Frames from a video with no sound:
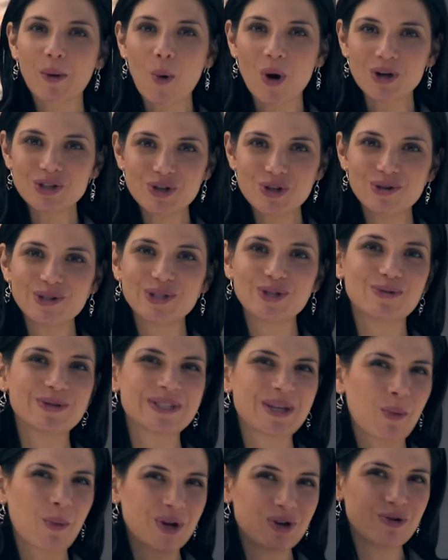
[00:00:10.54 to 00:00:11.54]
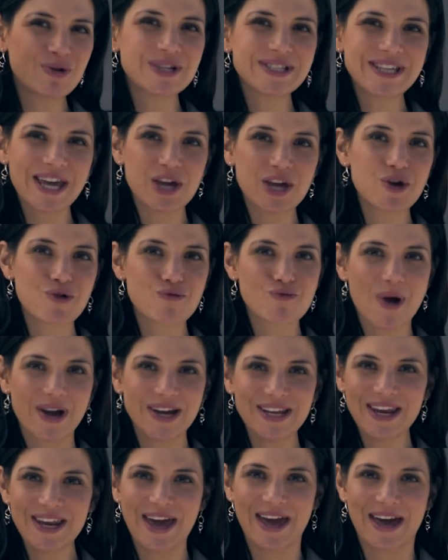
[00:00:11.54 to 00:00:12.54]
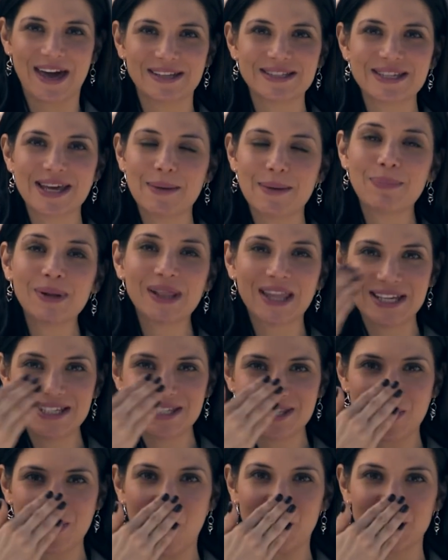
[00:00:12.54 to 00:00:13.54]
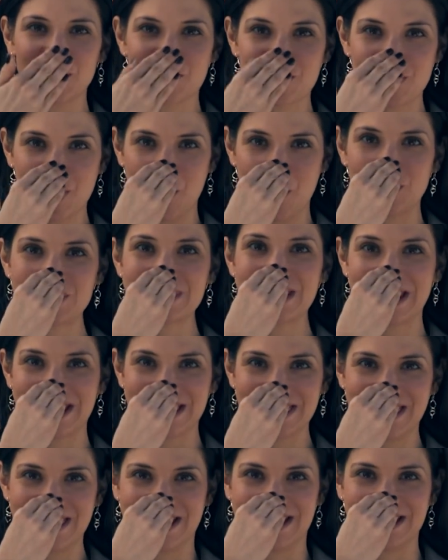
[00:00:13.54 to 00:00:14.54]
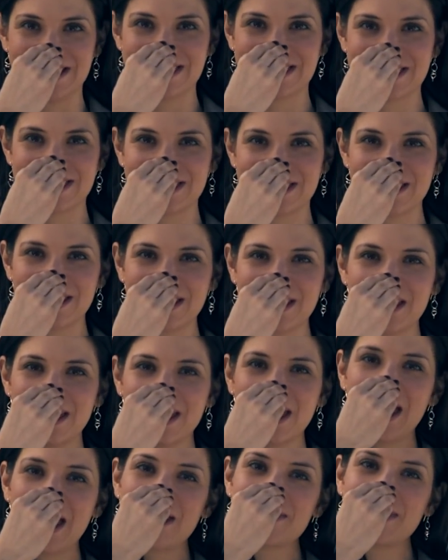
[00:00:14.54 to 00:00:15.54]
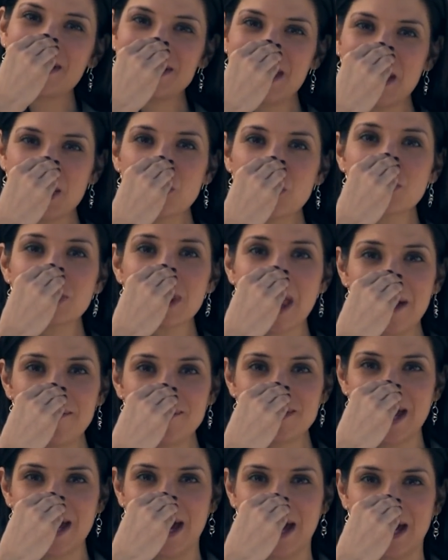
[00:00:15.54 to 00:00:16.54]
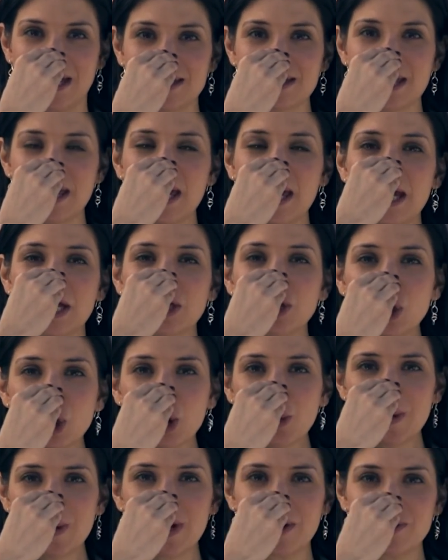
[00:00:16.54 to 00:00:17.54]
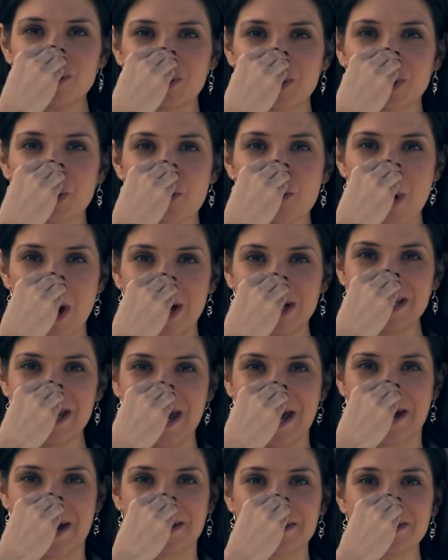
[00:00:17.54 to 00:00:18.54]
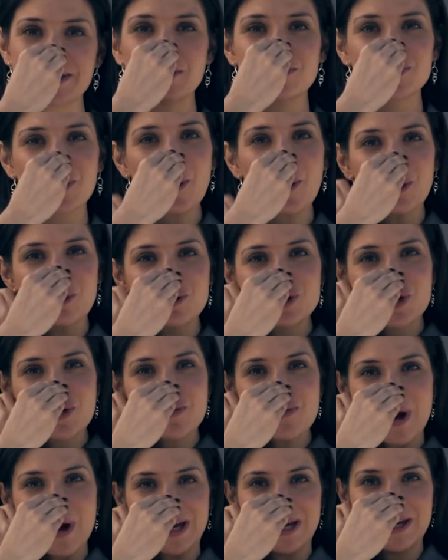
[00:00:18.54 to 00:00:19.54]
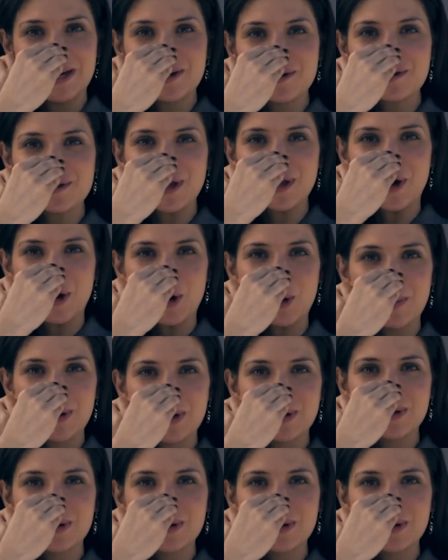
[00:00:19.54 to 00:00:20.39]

I want you to do is I want you to take your right hand and place it on your nose like this. And then take your left hand and loop it under your right hand to hold your right earlobe.